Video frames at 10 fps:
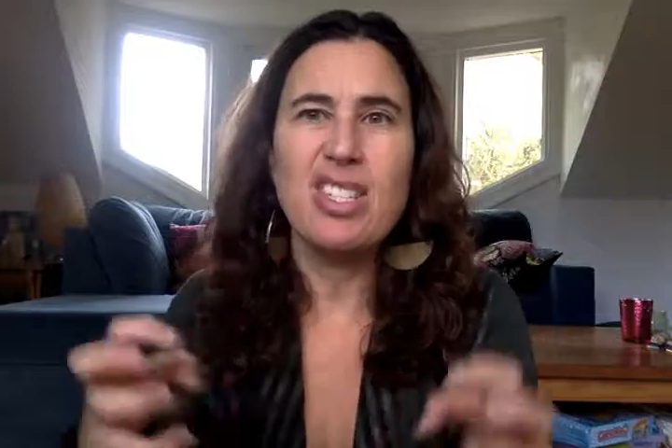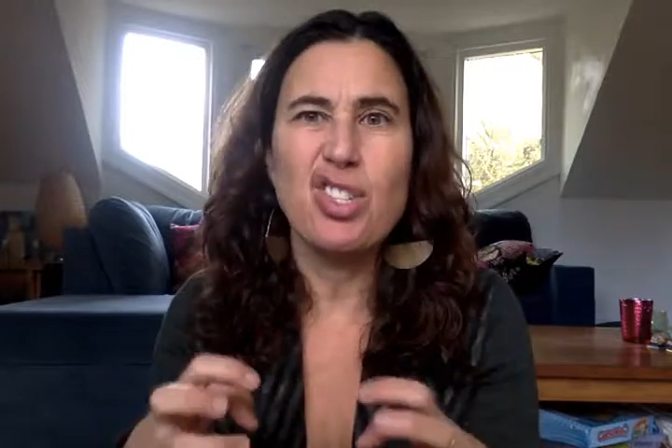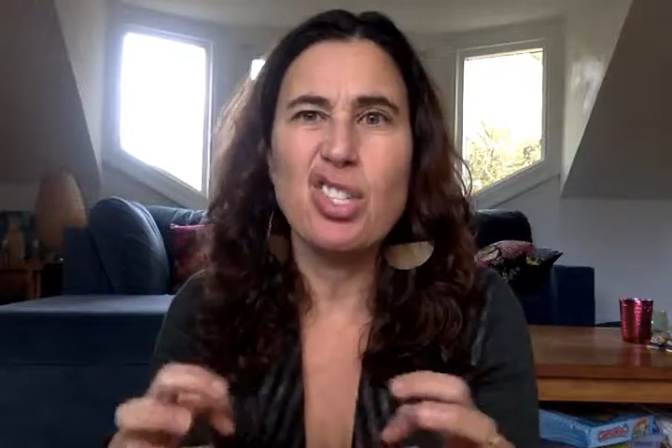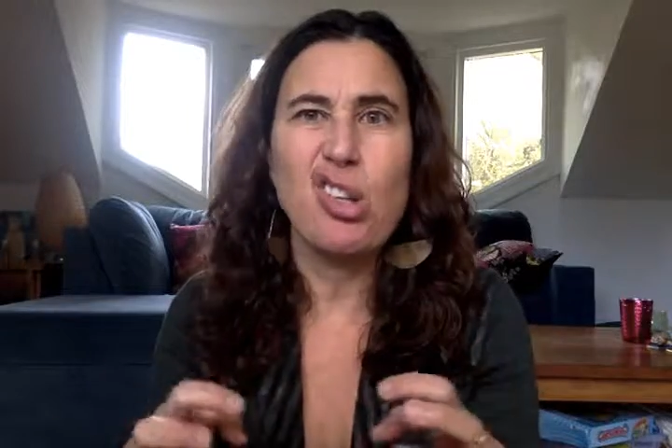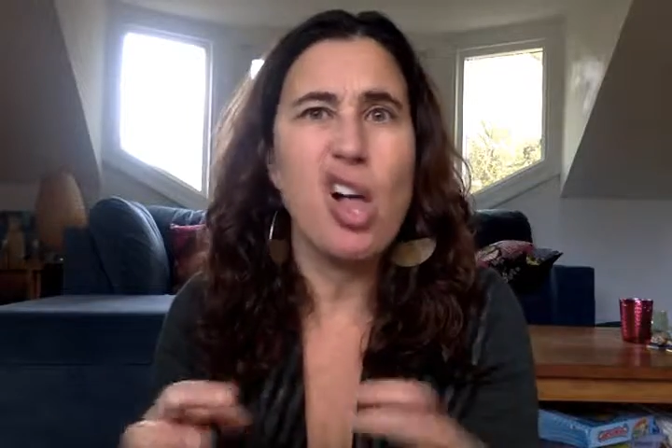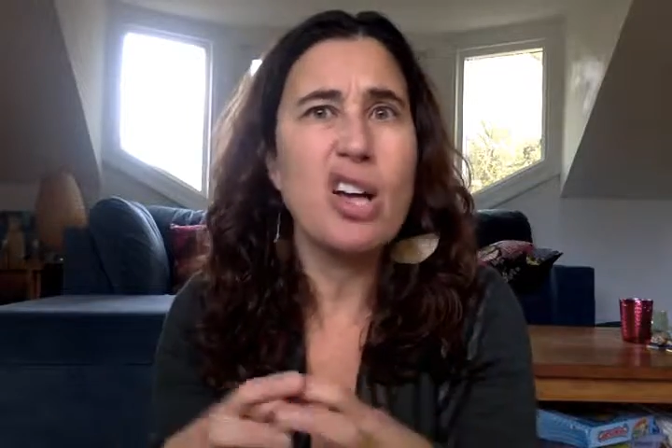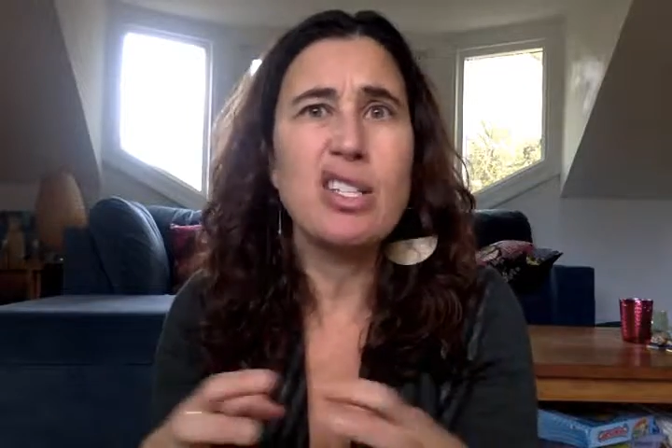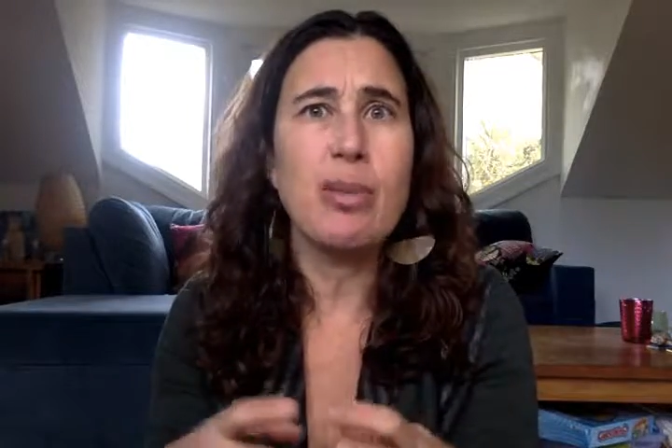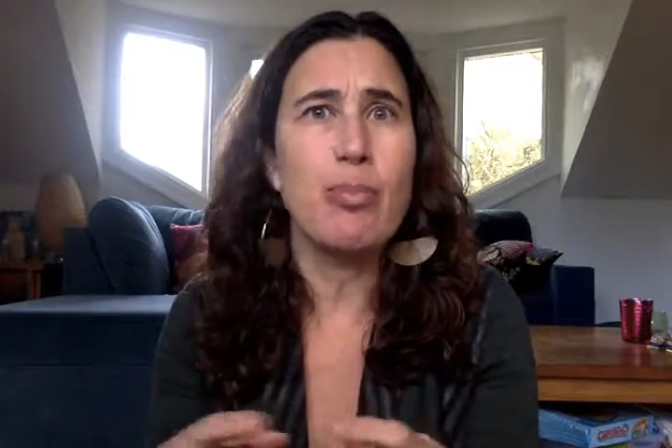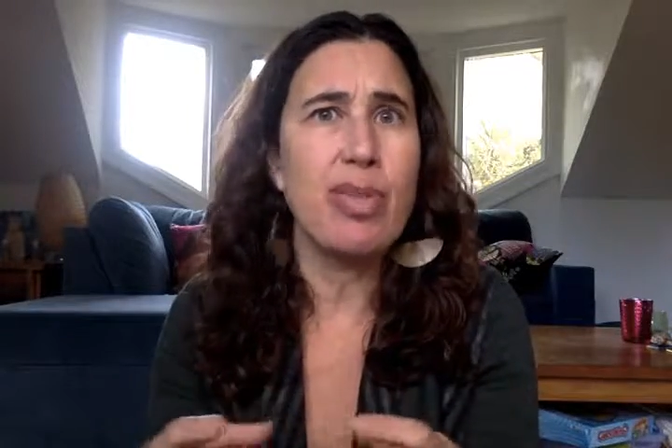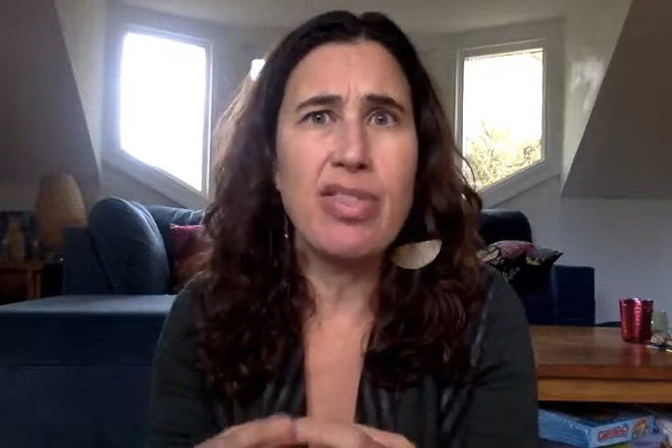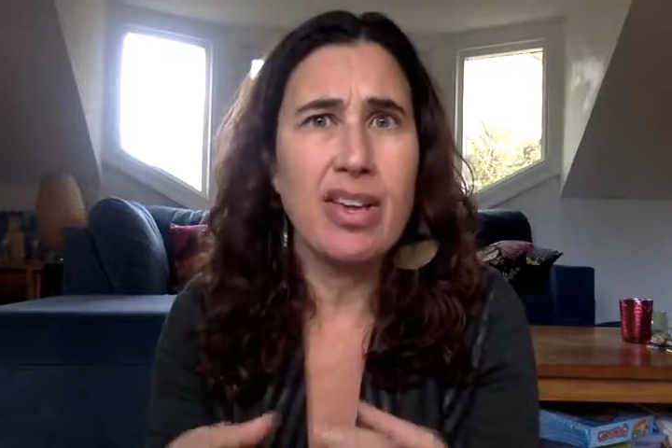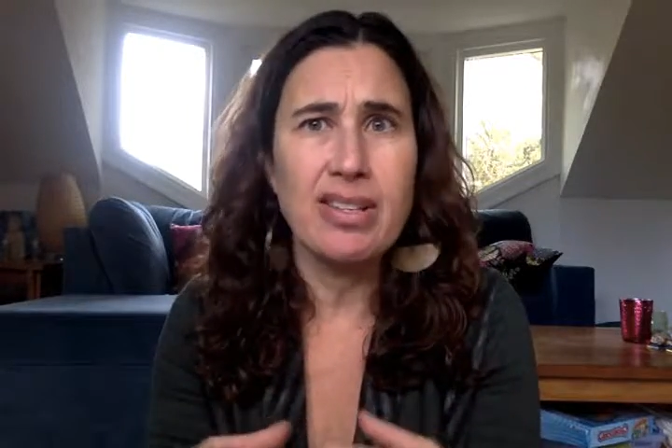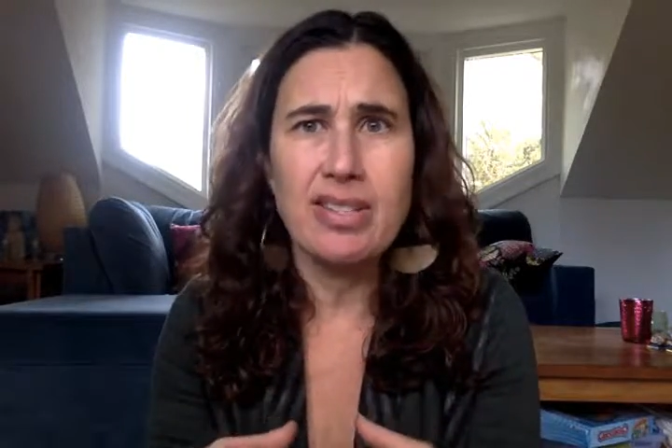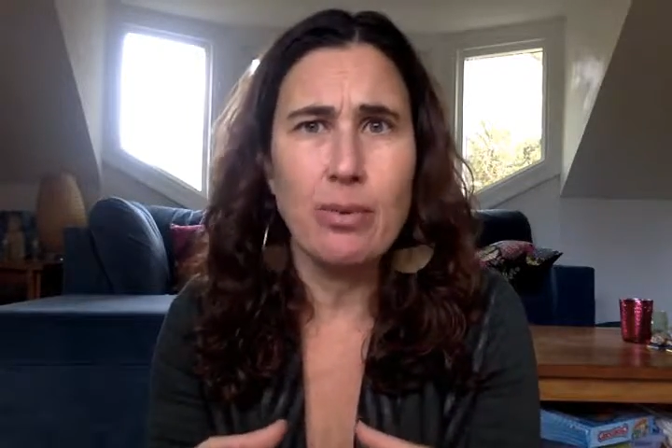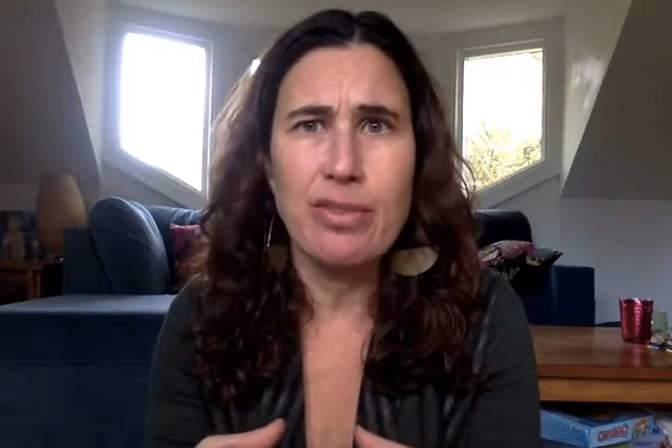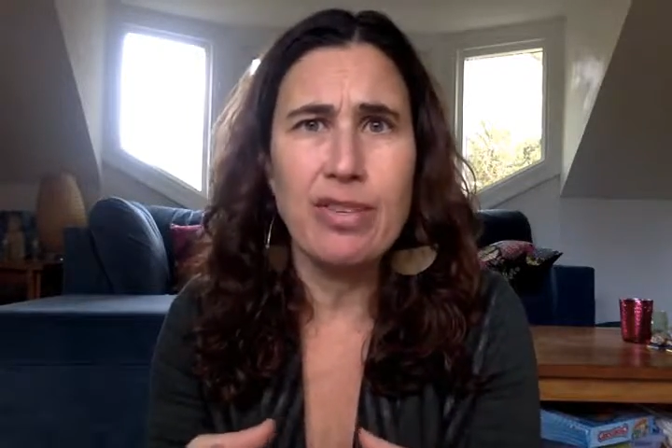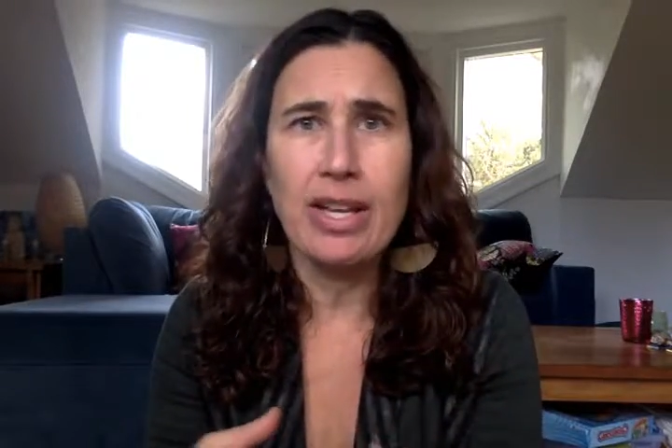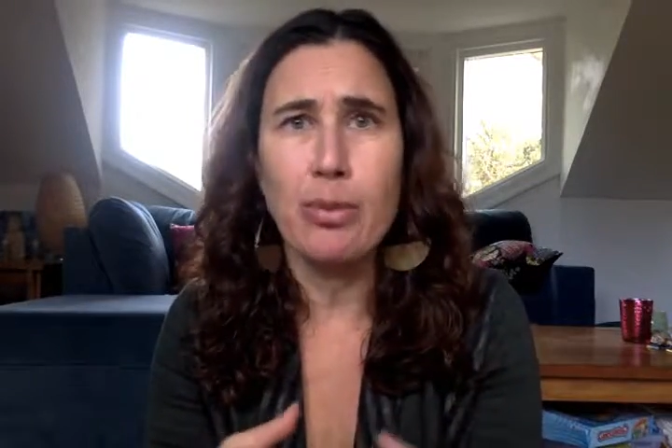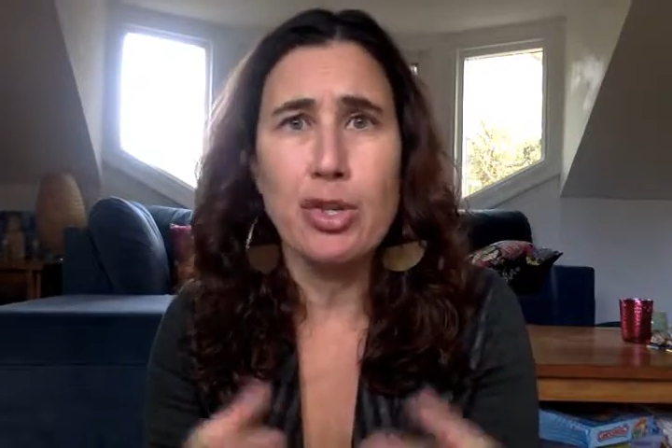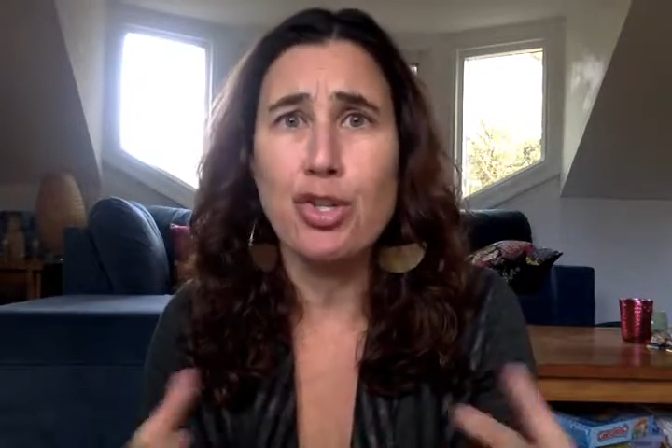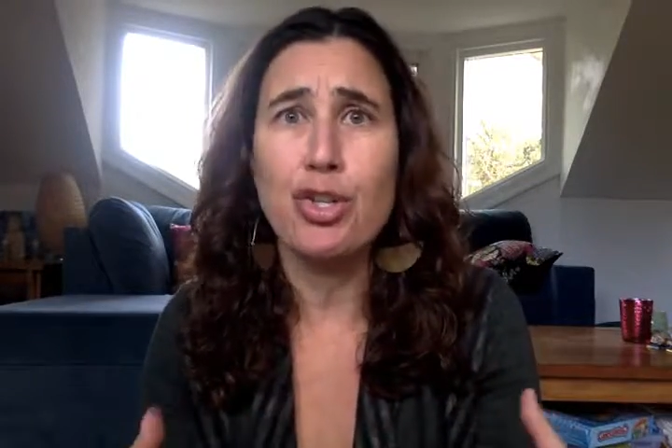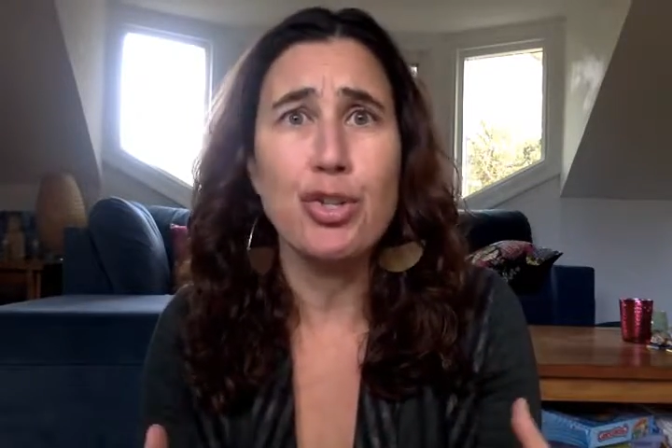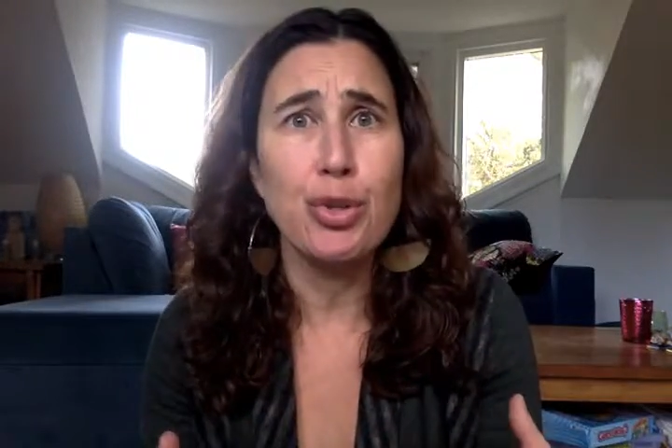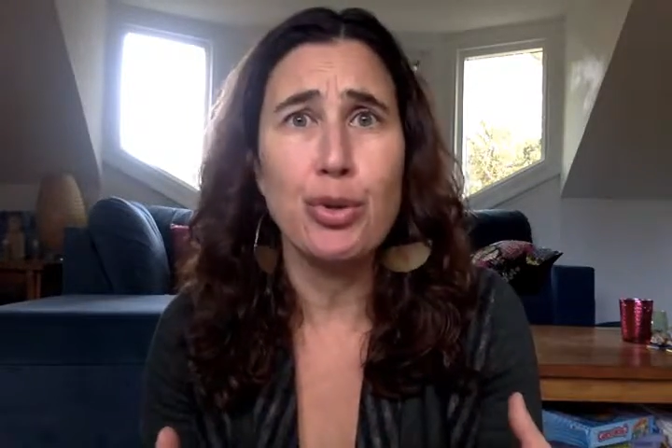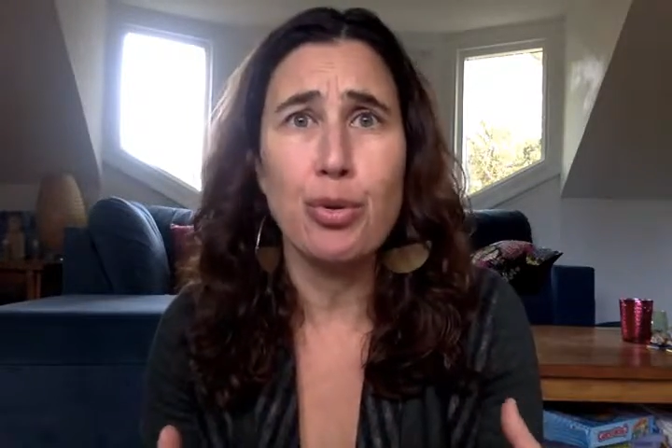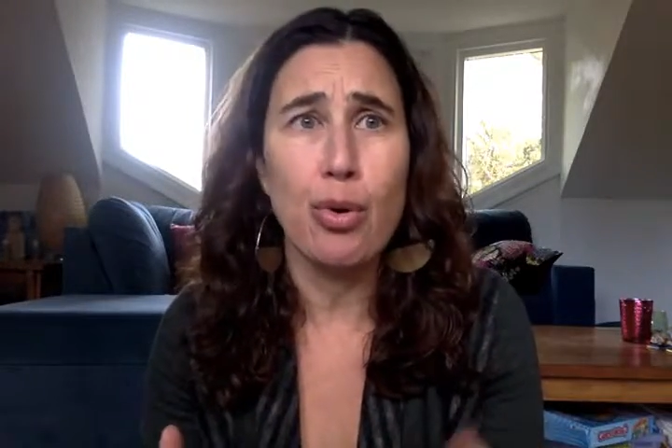it's just clogged up with things that we feel like we should do